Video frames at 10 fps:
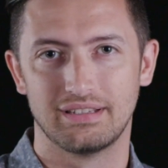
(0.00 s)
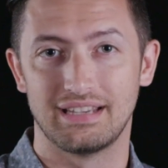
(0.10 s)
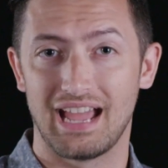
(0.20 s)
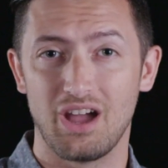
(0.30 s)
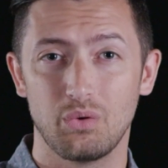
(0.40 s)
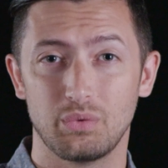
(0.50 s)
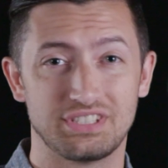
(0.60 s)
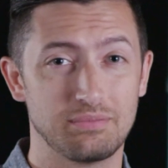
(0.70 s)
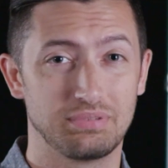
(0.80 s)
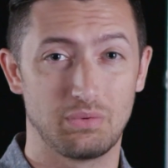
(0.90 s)
Now we
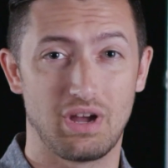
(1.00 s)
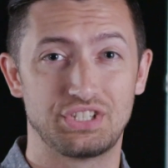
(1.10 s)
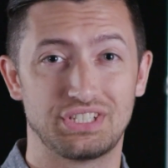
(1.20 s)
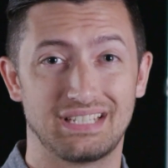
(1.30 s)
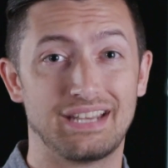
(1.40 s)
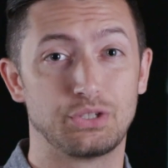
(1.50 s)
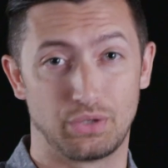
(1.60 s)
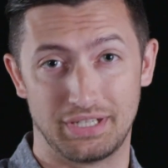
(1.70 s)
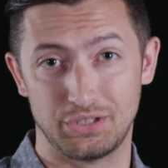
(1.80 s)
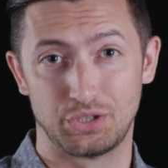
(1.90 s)
simply watch it and
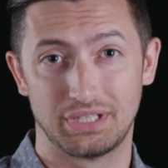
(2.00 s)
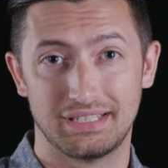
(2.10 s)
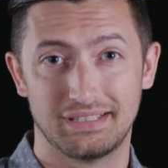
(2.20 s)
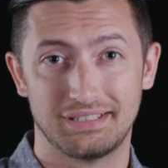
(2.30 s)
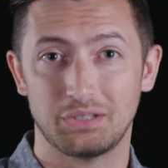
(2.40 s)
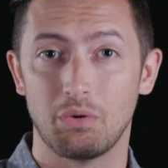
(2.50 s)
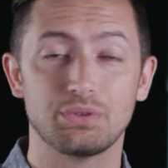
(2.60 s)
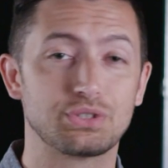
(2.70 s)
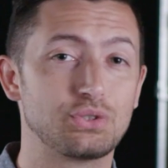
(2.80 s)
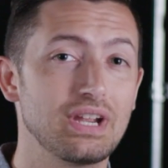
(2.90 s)
cringe. What
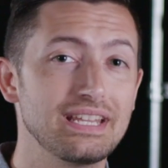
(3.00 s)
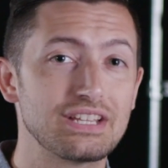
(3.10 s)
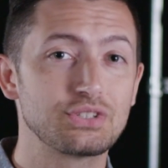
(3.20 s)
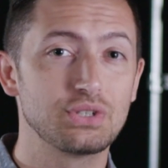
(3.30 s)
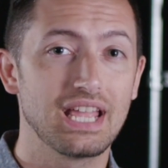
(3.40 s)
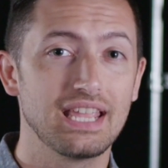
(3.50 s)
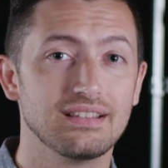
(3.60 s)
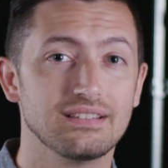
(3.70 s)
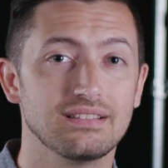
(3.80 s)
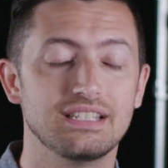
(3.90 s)
was great yesterday
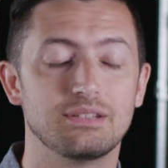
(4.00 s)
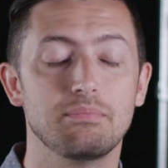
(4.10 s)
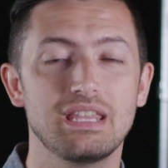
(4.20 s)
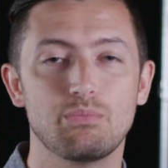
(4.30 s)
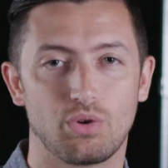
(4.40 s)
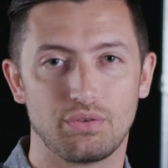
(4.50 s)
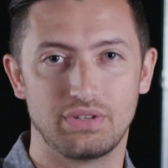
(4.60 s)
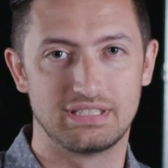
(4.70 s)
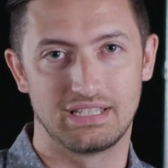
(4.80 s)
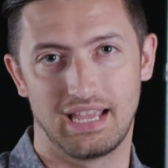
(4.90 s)
is
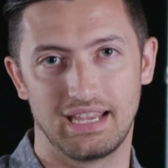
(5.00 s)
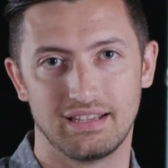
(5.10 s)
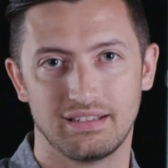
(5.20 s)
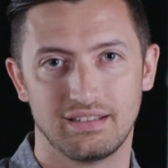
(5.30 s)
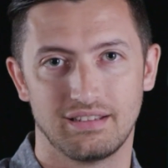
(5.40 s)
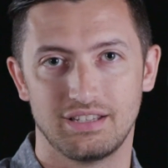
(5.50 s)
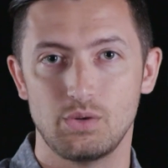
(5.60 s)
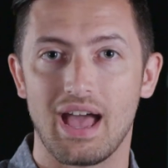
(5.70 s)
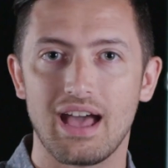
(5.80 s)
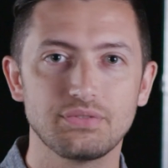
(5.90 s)
meme-worthy today. You
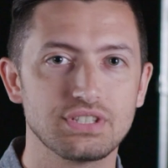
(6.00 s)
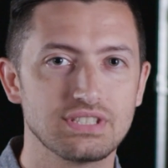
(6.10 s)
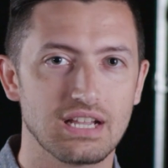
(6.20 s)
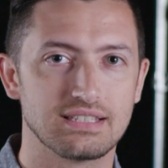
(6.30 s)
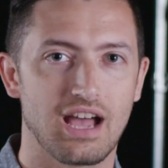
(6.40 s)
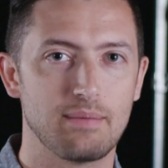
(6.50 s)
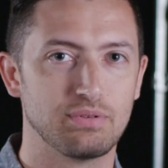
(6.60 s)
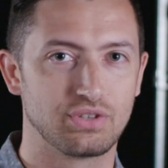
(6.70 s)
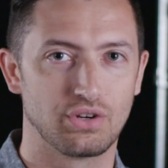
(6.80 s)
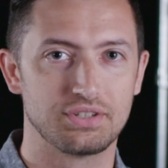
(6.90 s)
have to stay on top
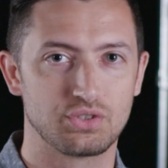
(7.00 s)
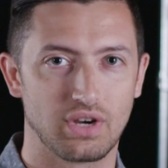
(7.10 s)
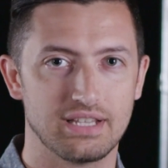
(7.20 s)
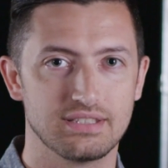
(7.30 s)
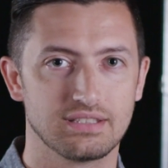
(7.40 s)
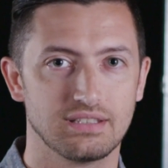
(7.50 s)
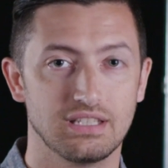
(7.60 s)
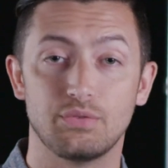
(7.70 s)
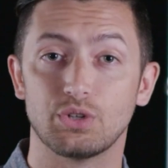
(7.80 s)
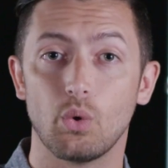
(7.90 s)
of current trends
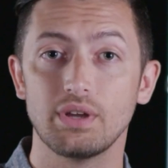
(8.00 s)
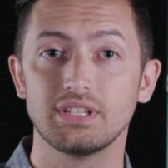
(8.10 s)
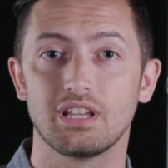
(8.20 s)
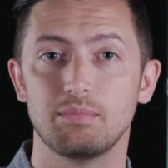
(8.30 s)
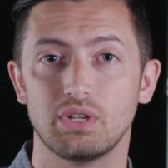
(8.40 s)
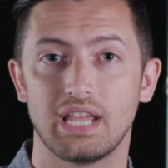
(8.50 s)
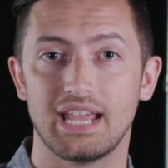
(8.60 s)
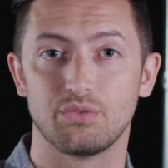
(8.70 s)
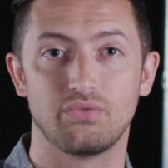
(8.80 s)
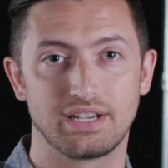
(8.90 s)
if you're going to
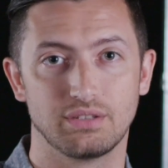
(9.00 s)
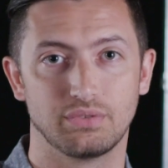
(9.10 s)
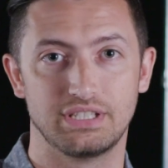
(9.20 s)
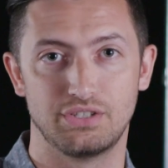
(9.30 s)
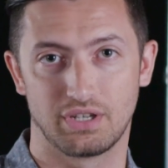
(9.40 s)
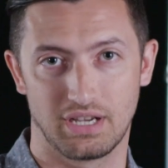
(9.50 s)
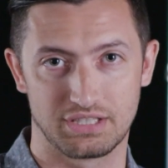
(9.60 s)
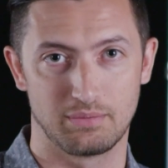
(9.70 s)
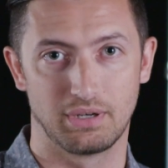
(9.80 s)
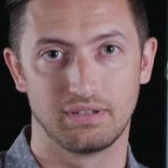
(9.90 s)
communicate effectively to your
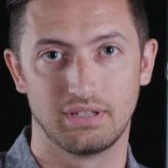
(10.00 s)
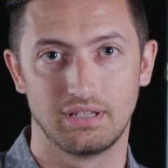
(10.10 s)
customer.